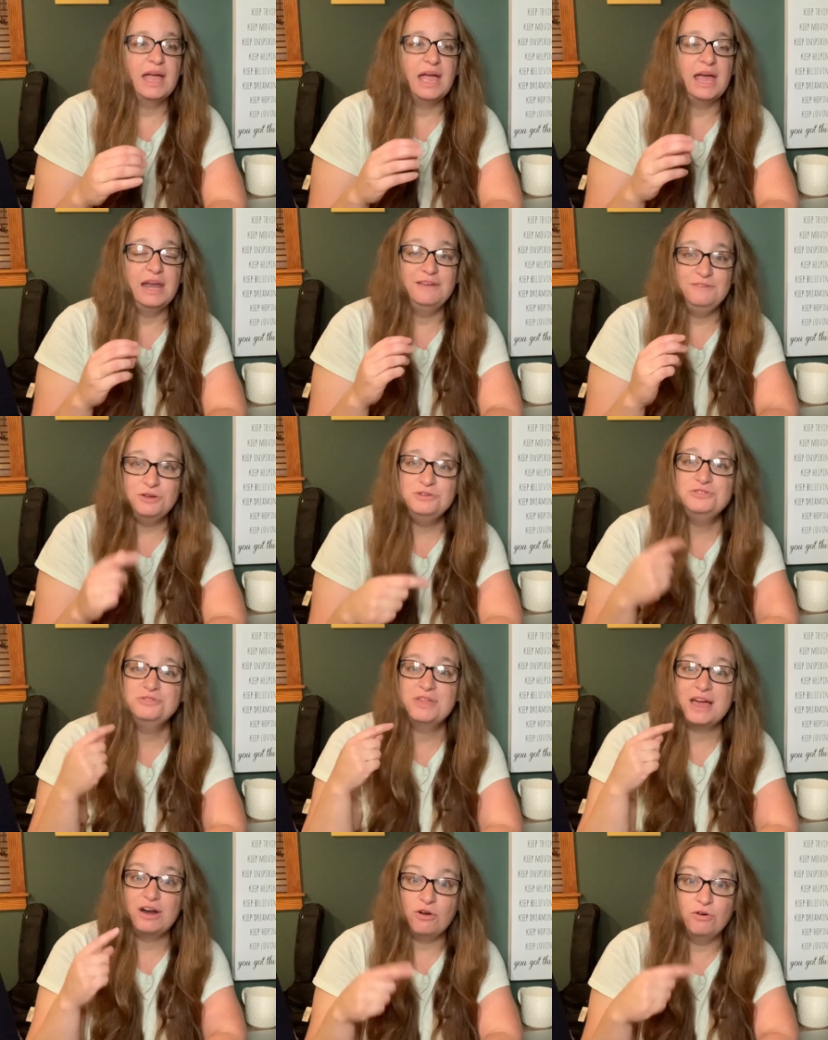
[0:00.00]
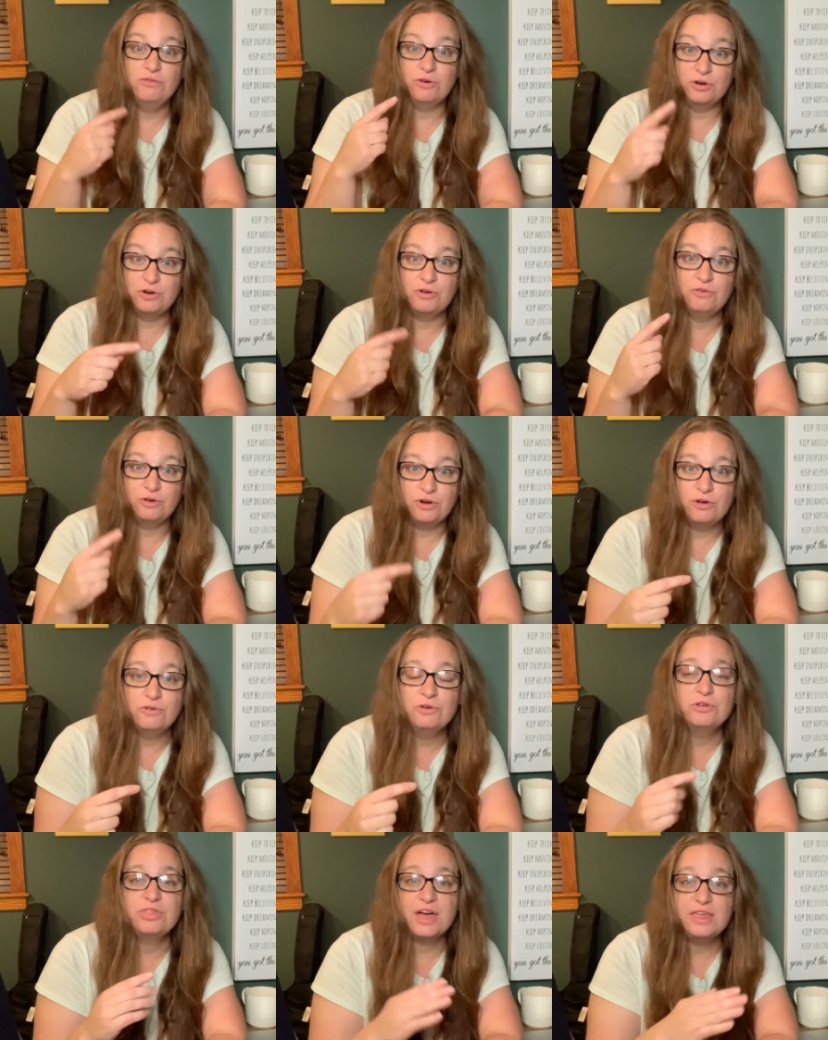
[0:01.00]
and if you do that over and over and
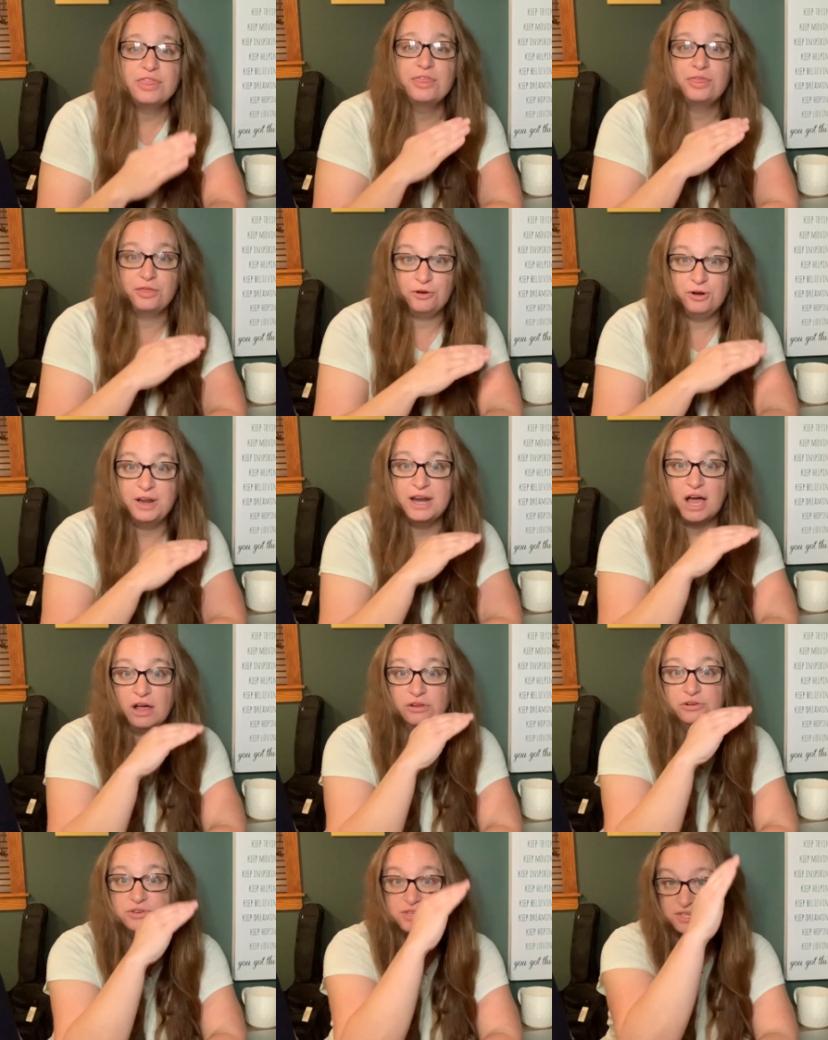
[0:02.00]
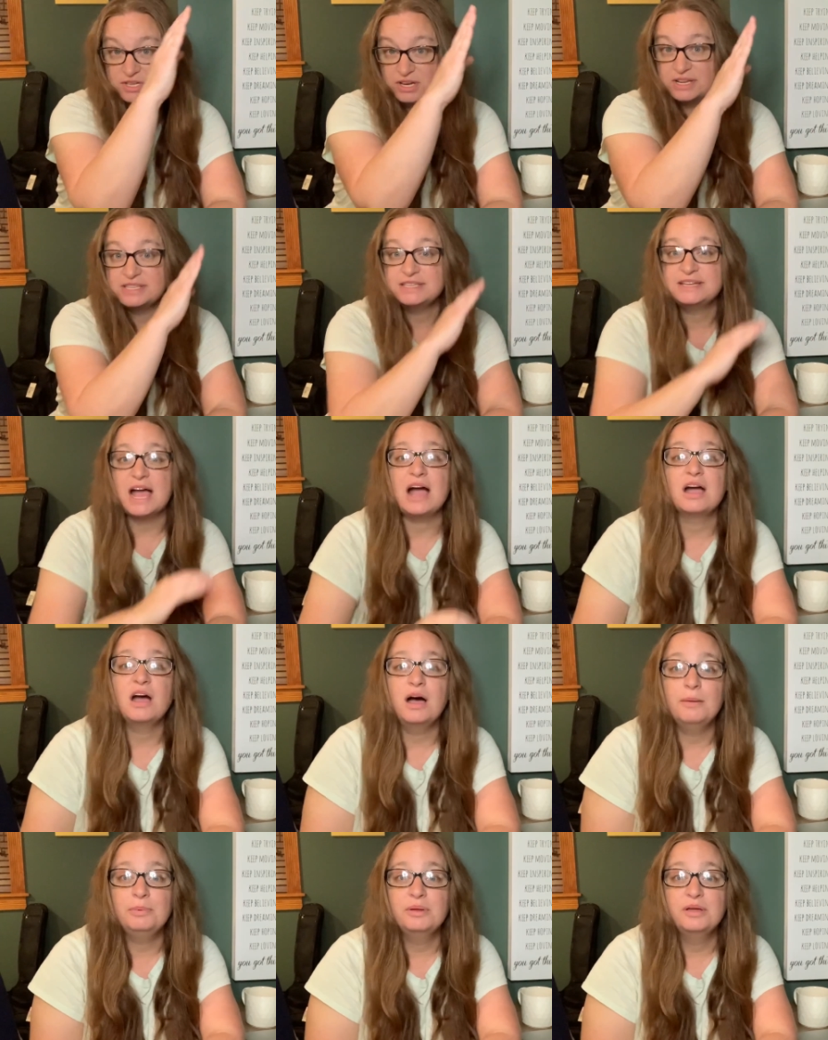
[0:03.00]
over that $30 is going to stack
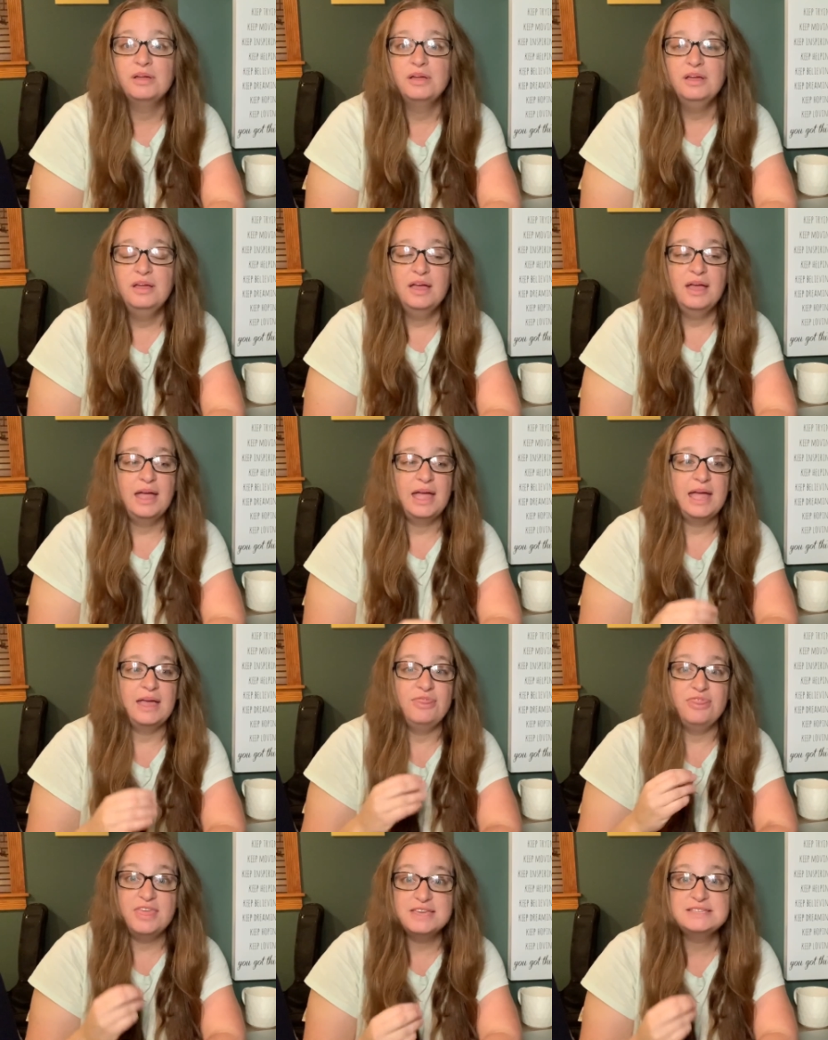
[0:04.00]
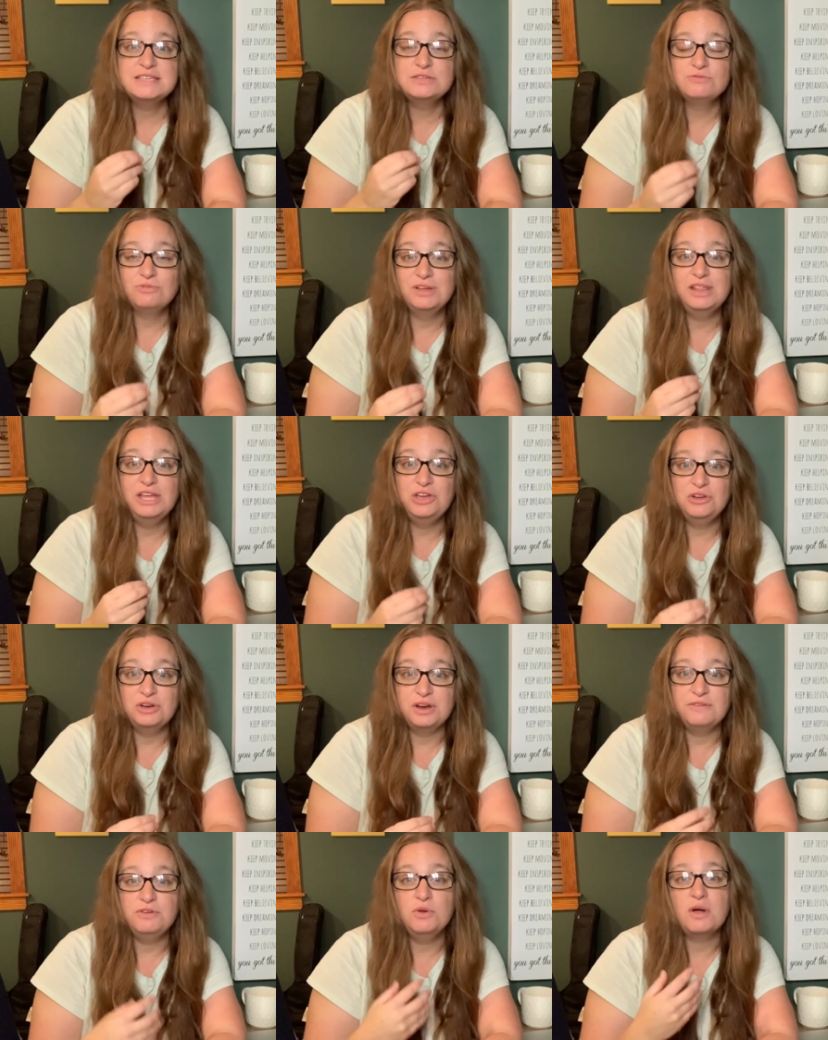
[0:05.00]
up and this is really good
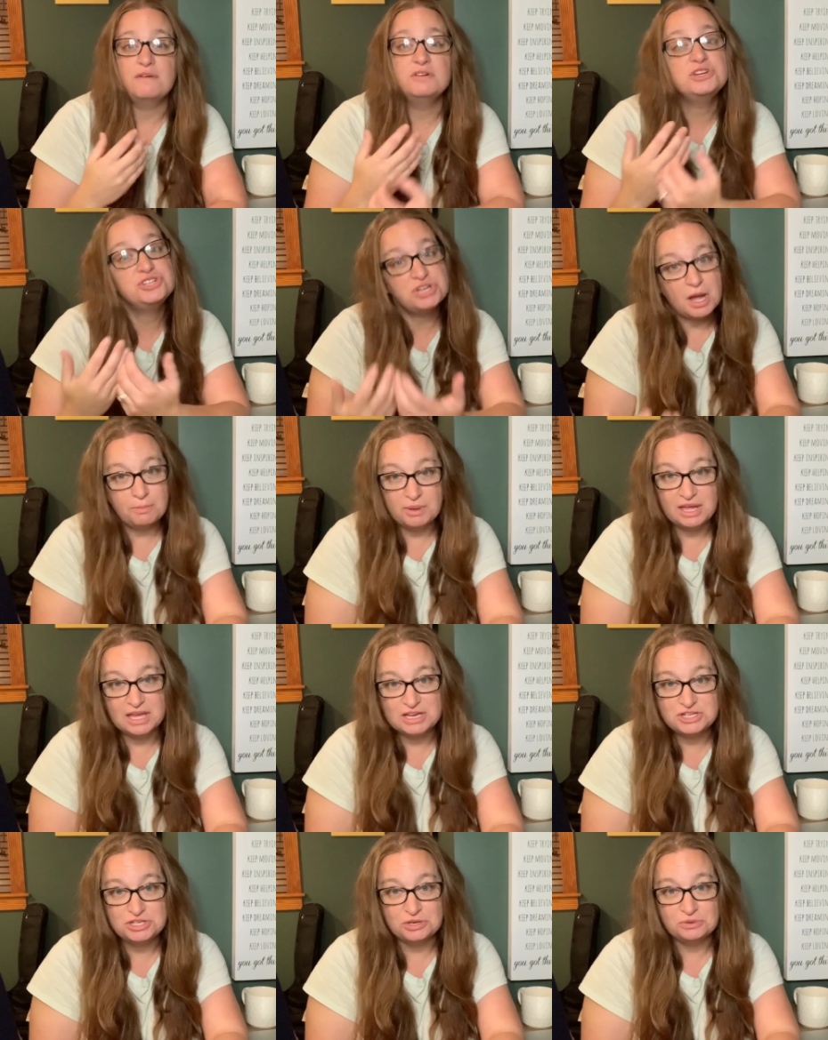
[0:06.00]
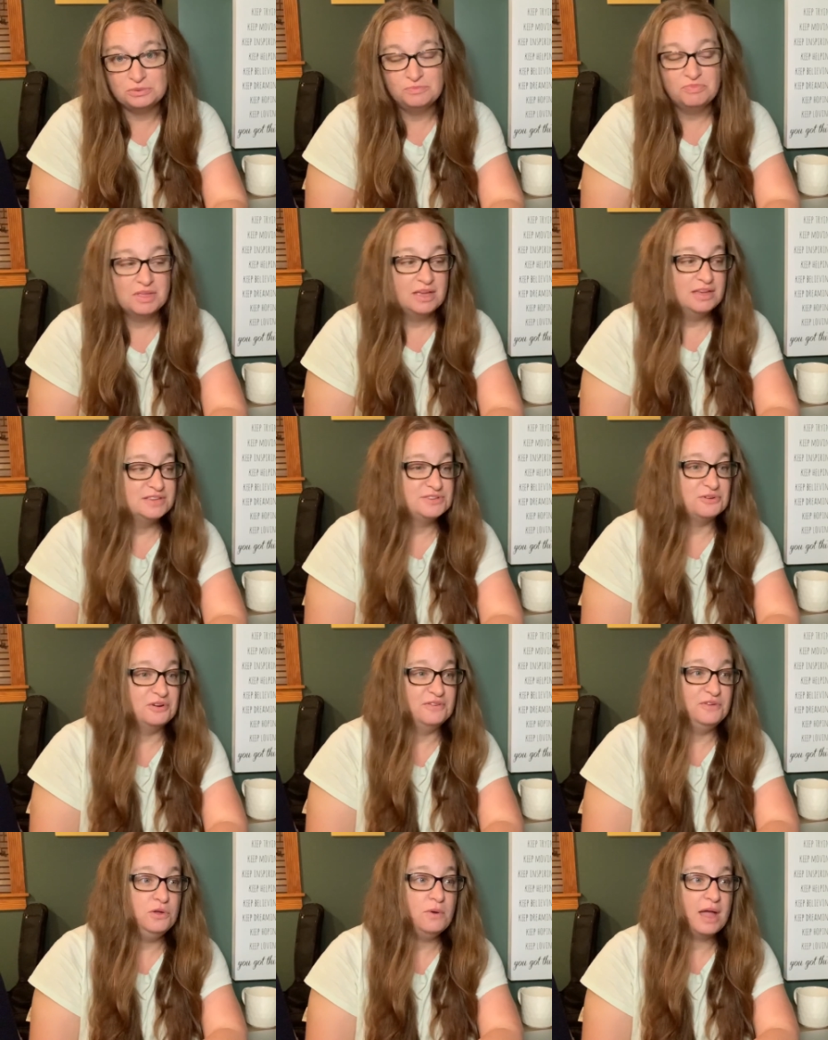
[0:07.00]
if you have a shopping issue so
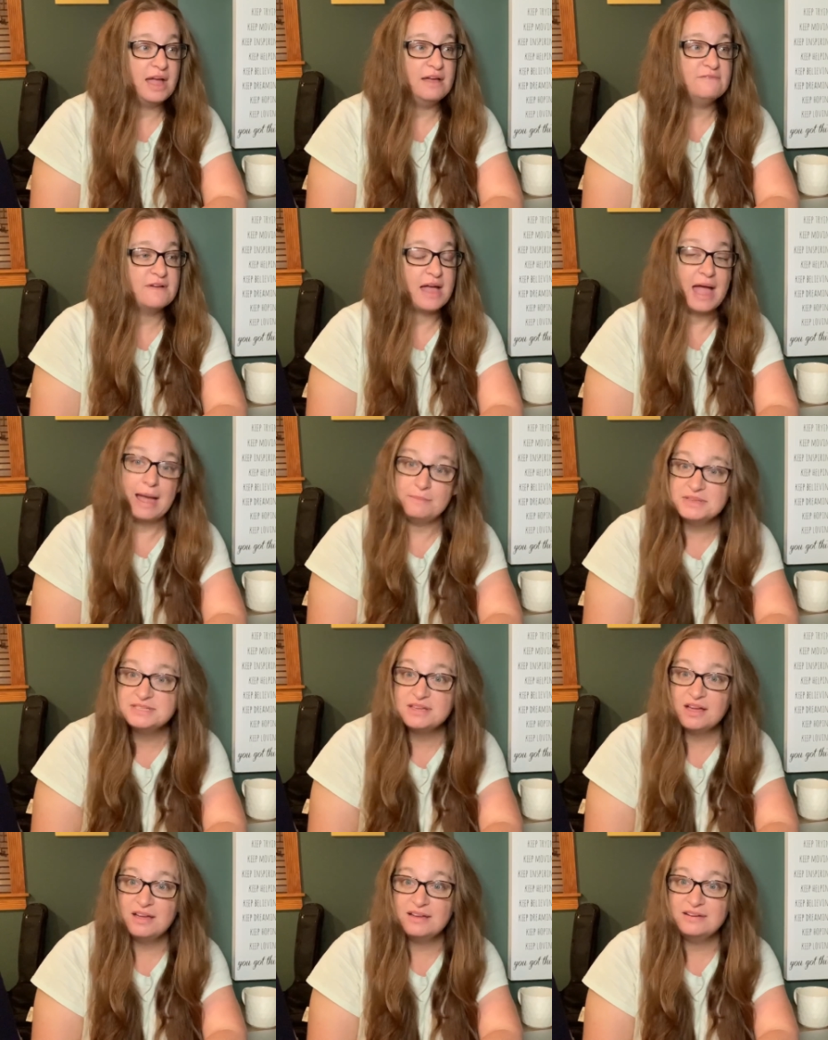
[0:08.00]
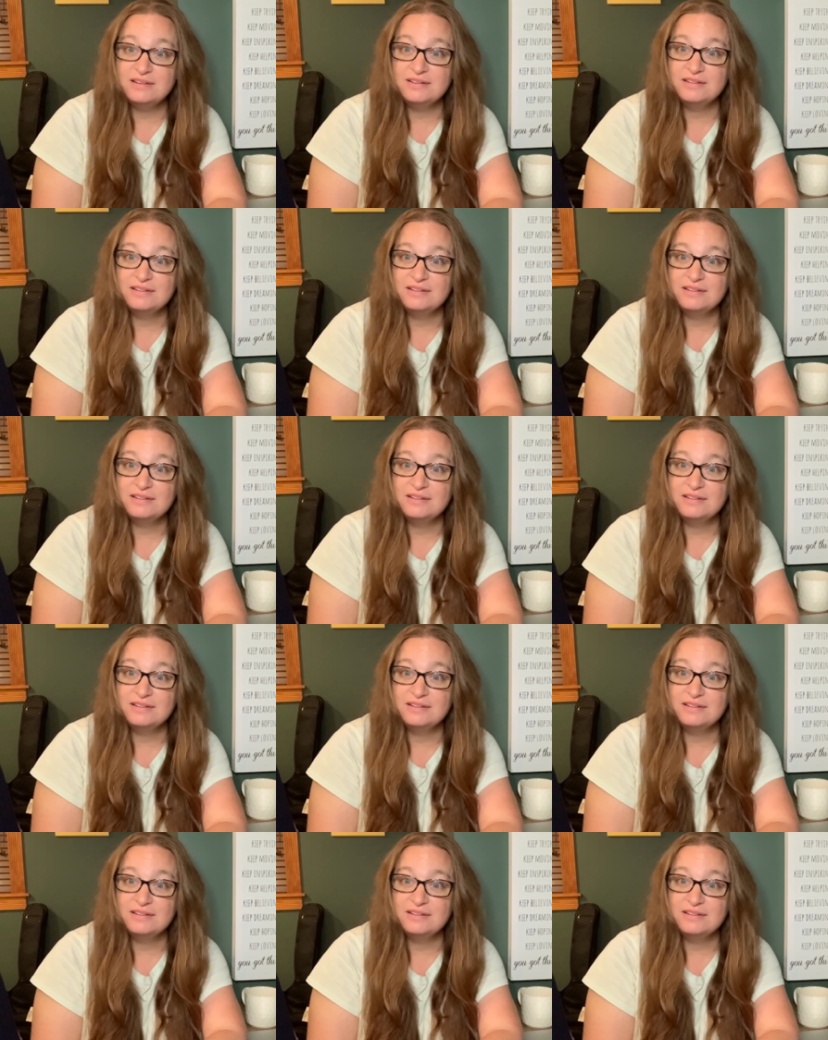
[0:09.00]
if you have amazon